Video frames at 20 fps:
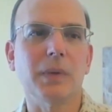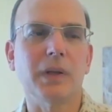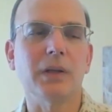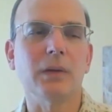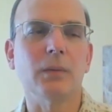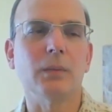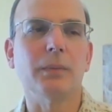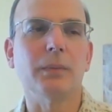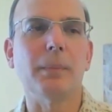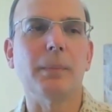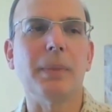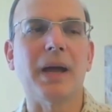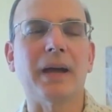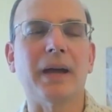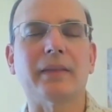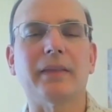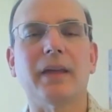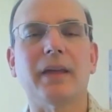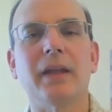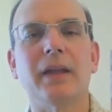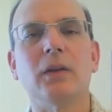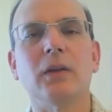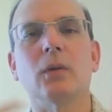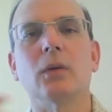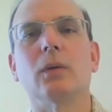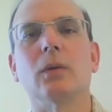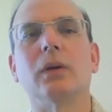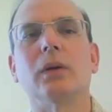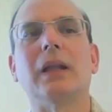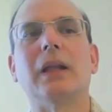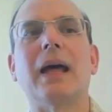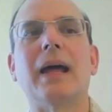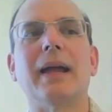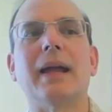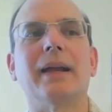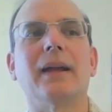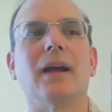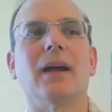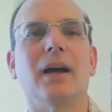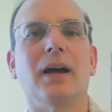but you back then you were
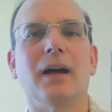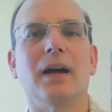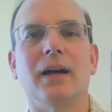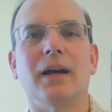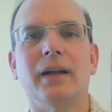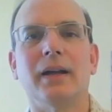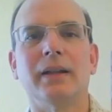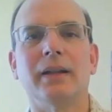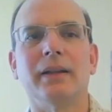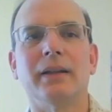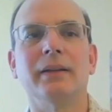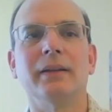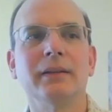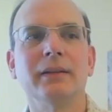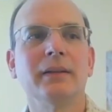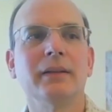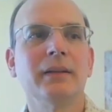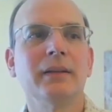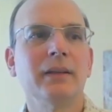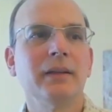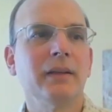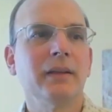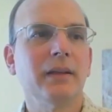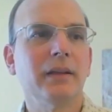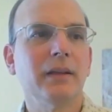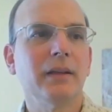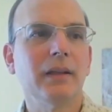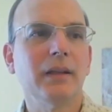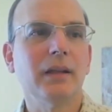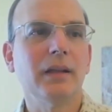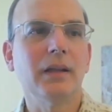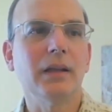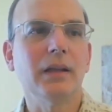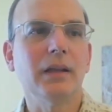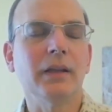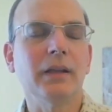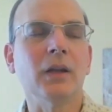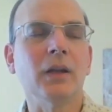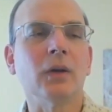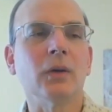relying on uh,
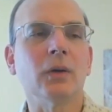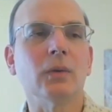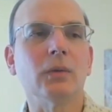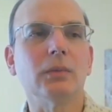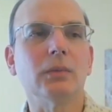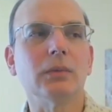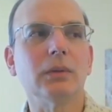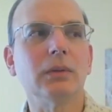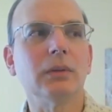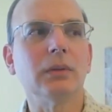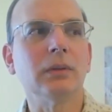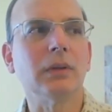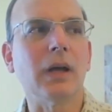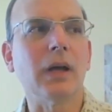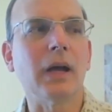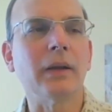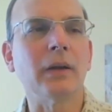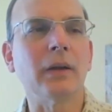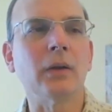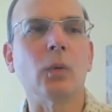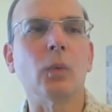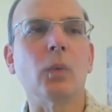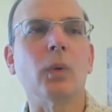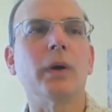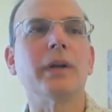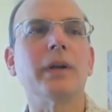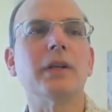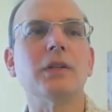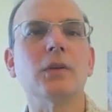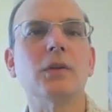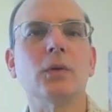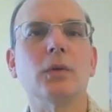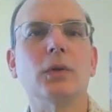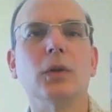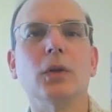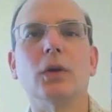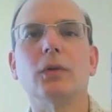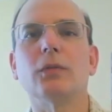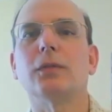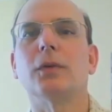you know uh, i don't know where did you
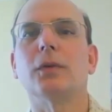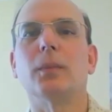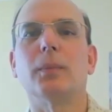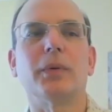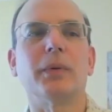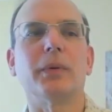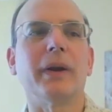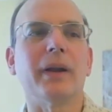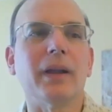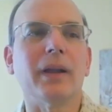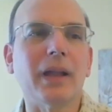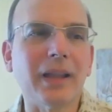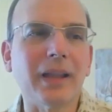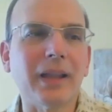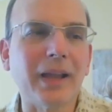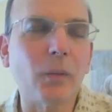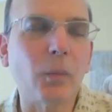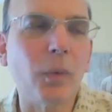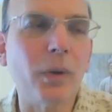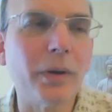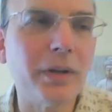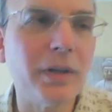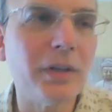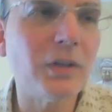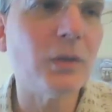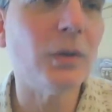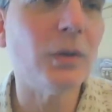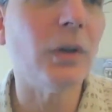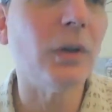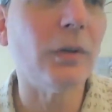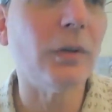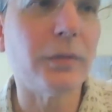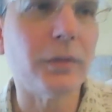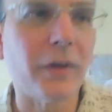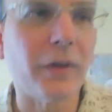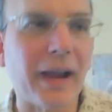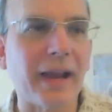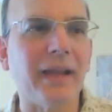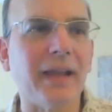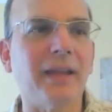look for pre- like where did you look
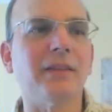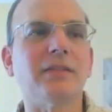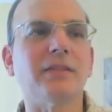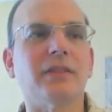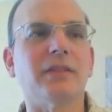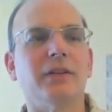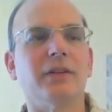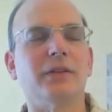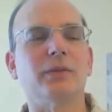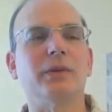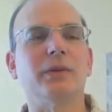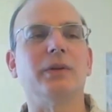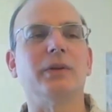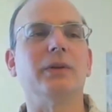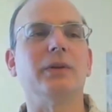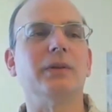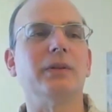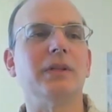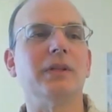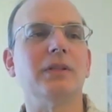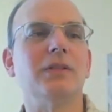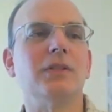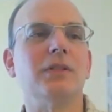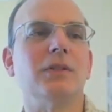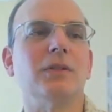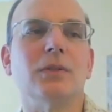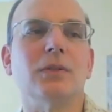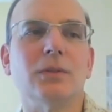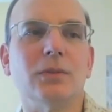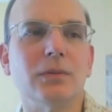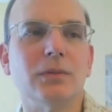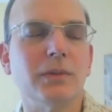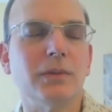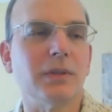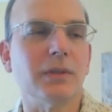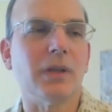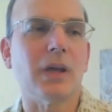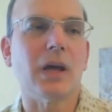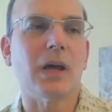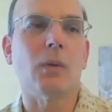for answers Or did you
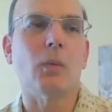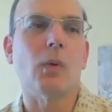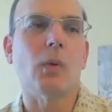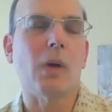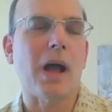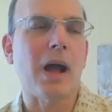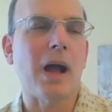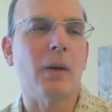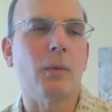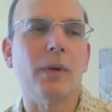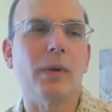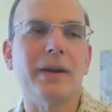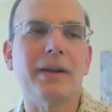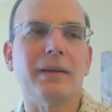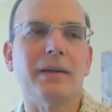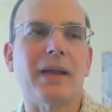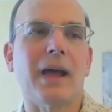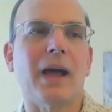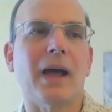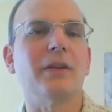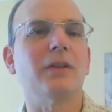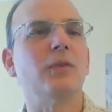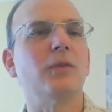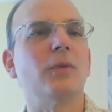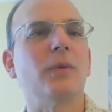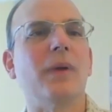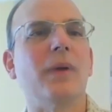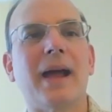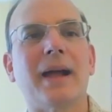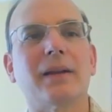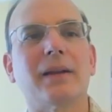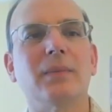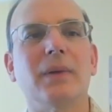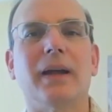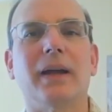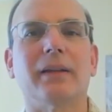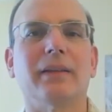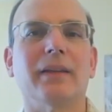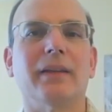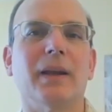uh, how what, how did you react
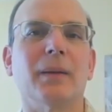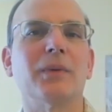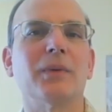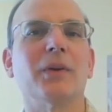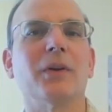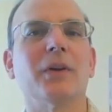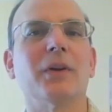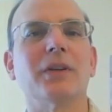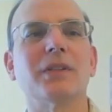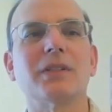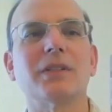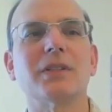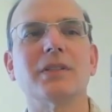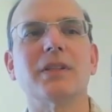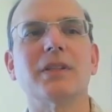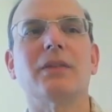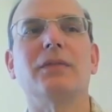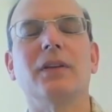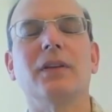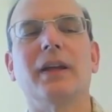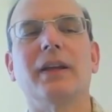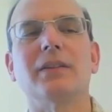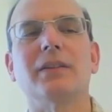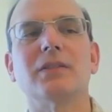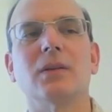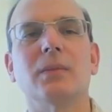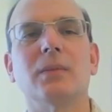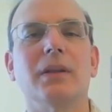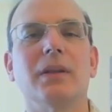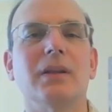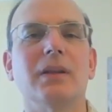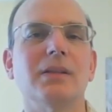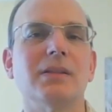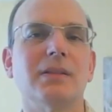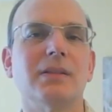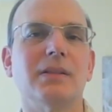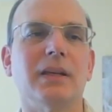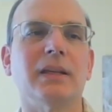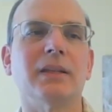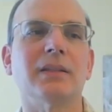back then i'm curious because i feel like so many of
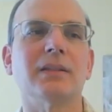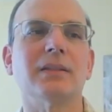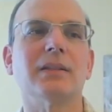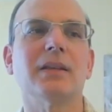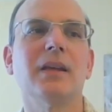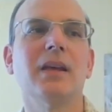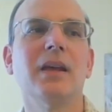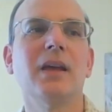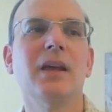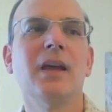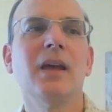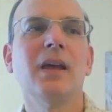these things